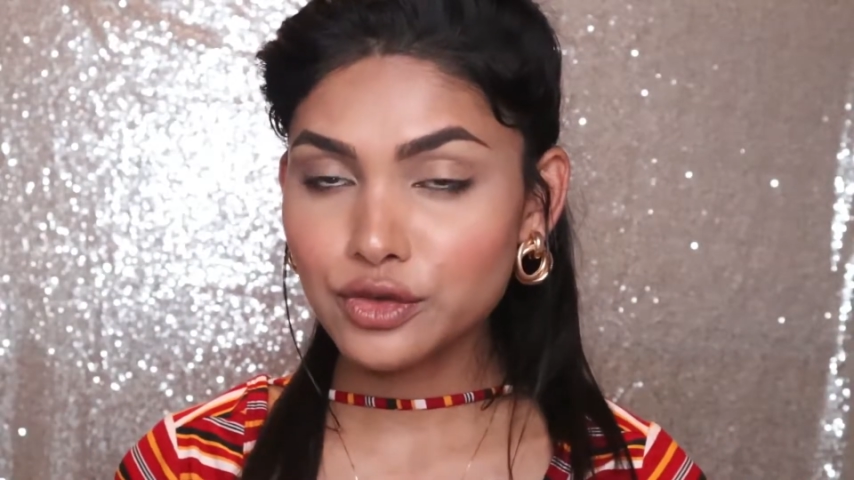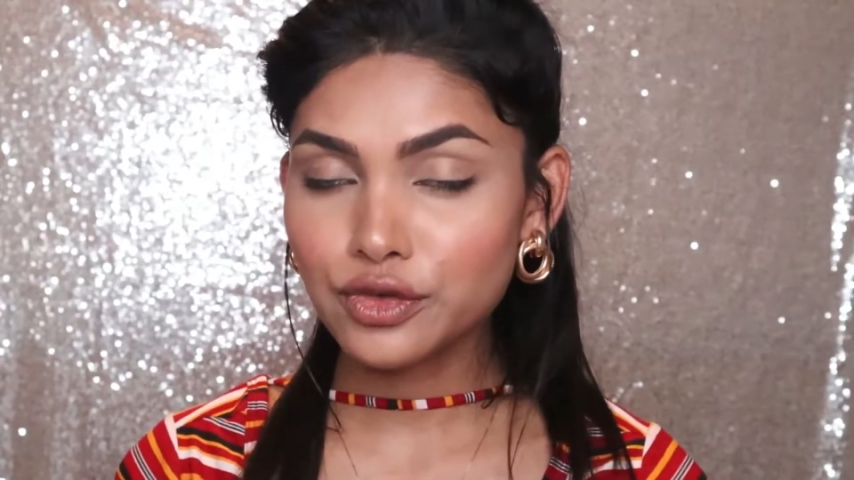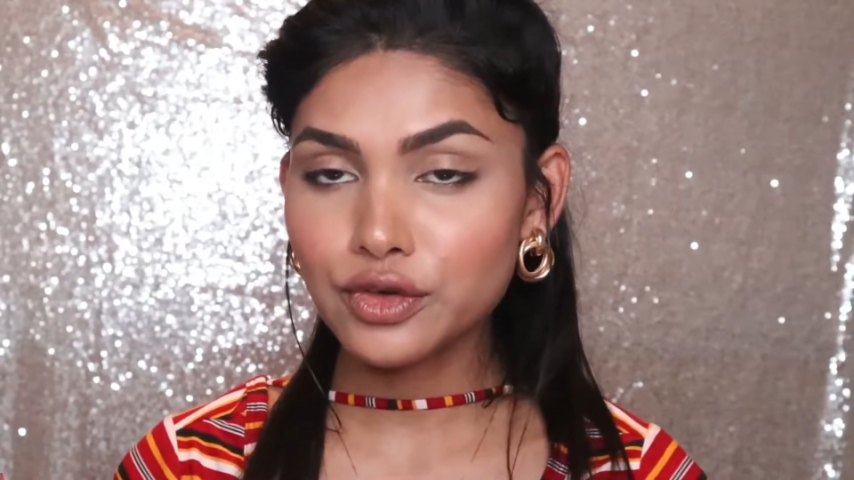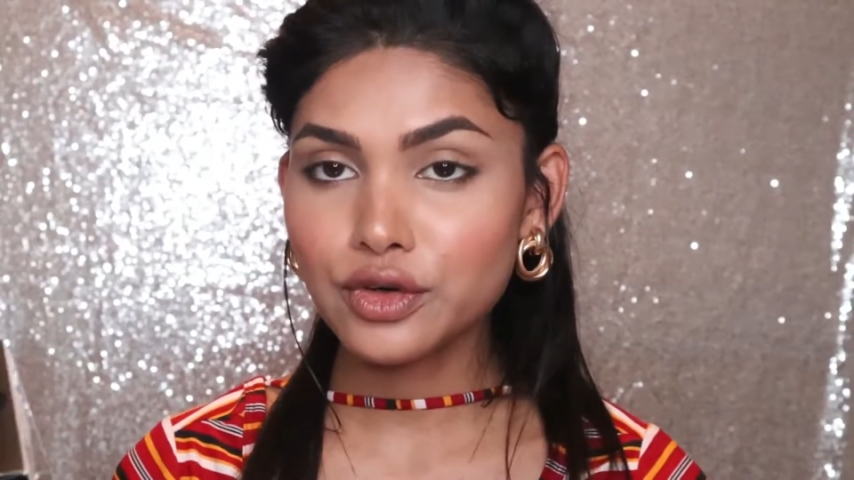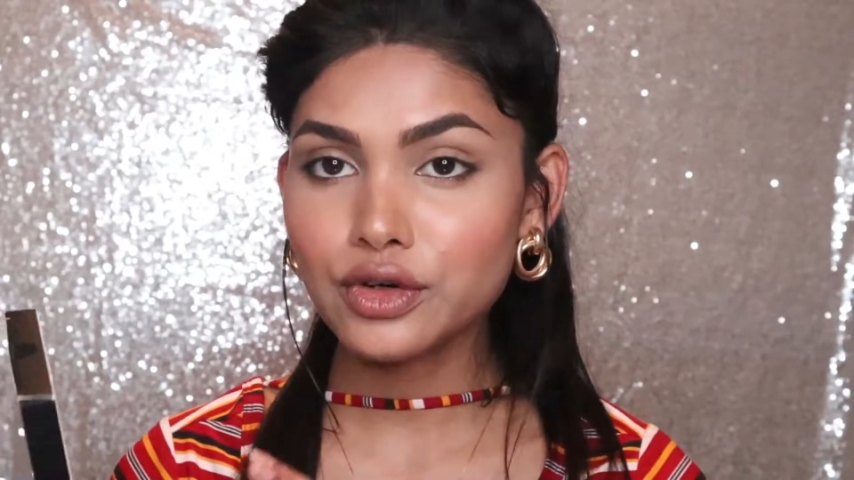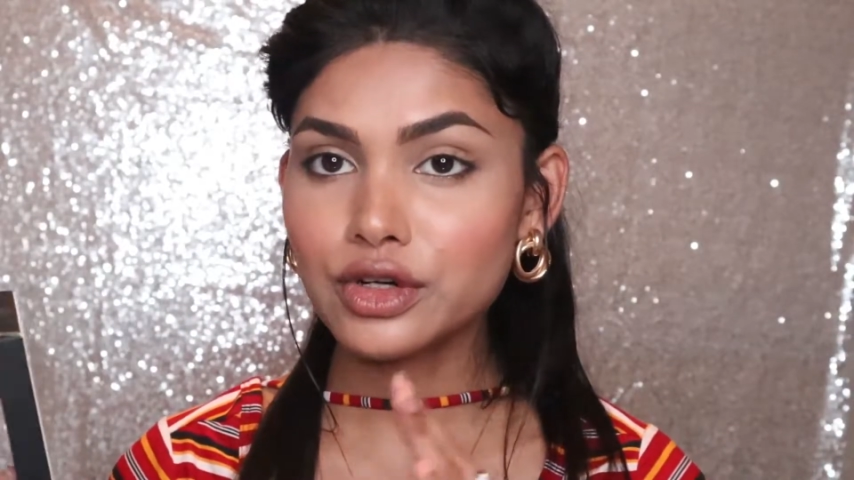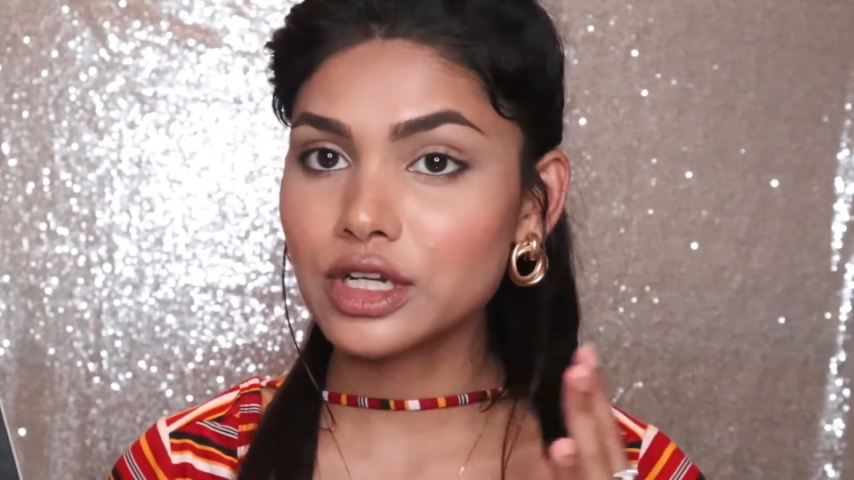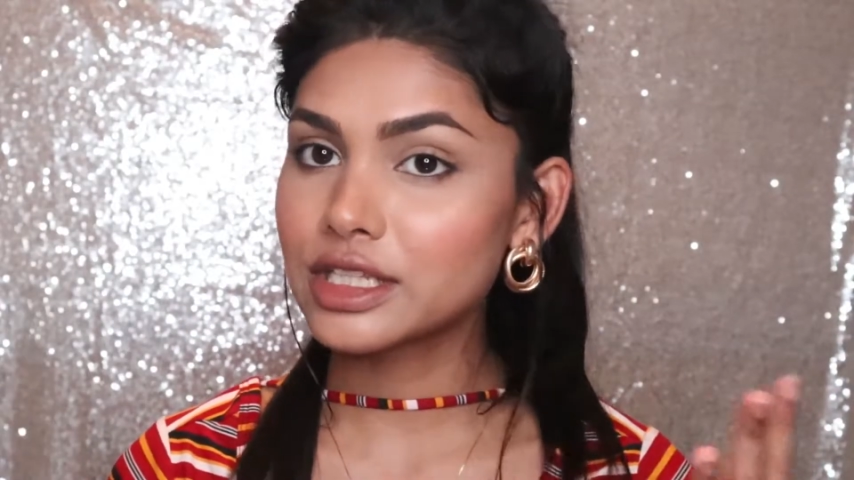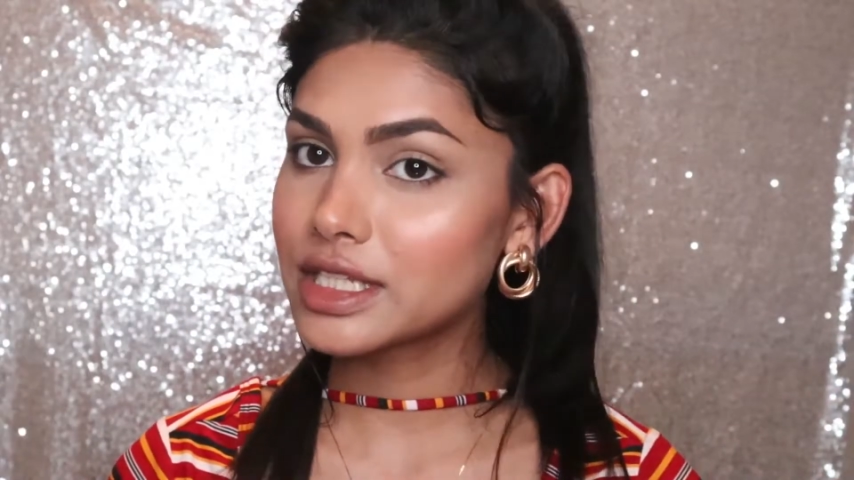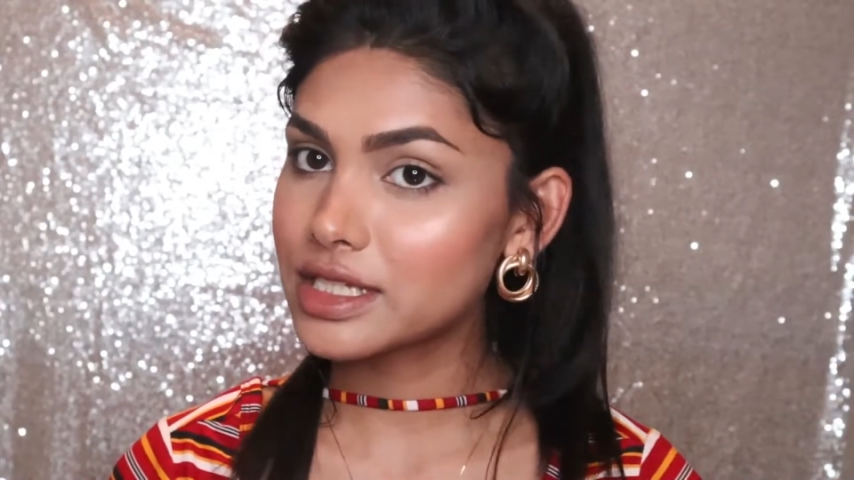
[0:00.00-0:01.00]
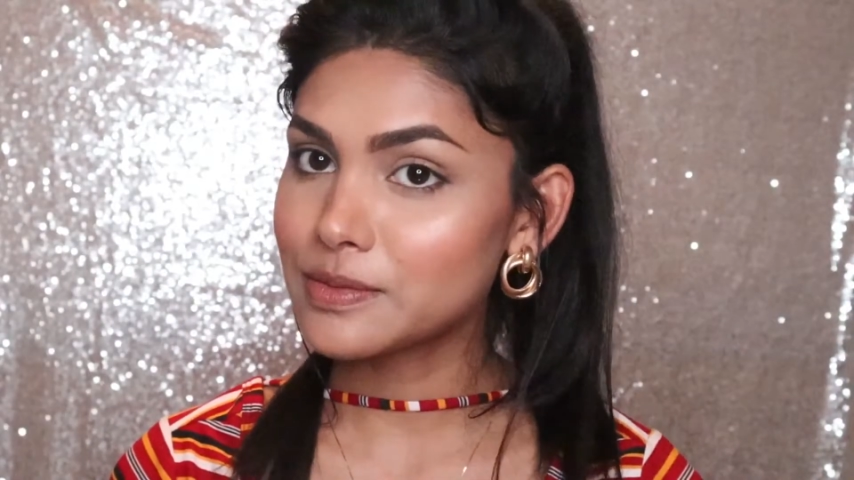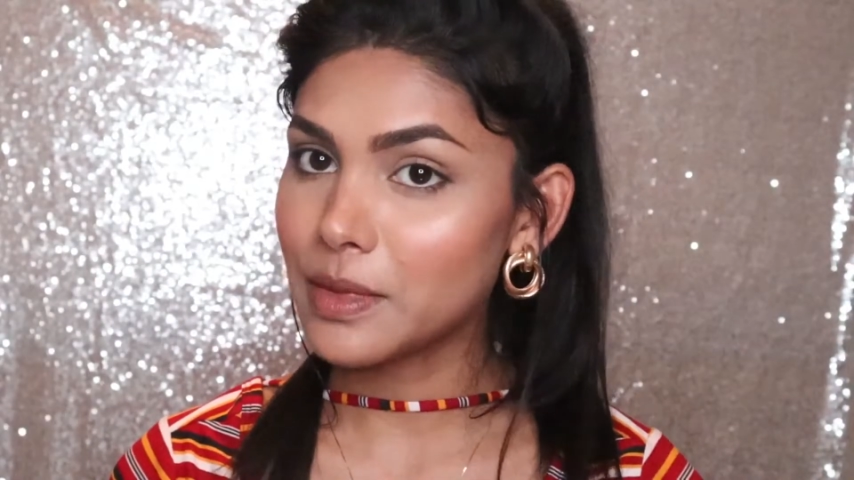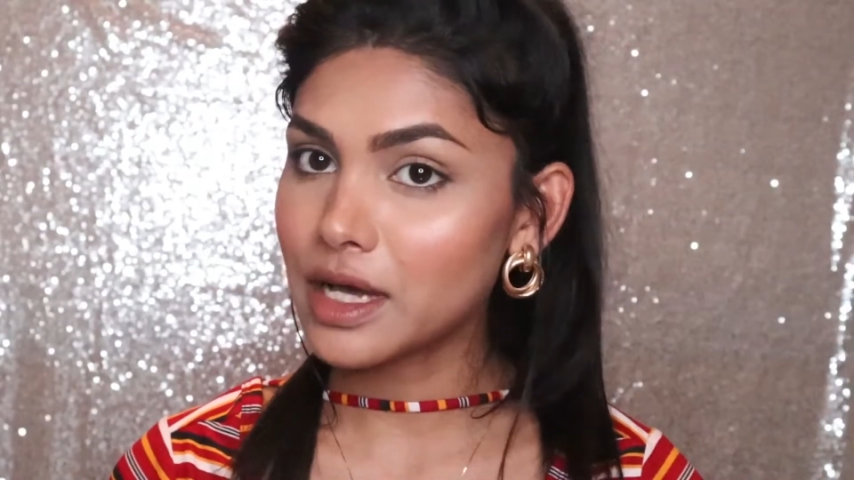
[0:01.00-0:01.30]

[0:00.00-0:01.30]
for this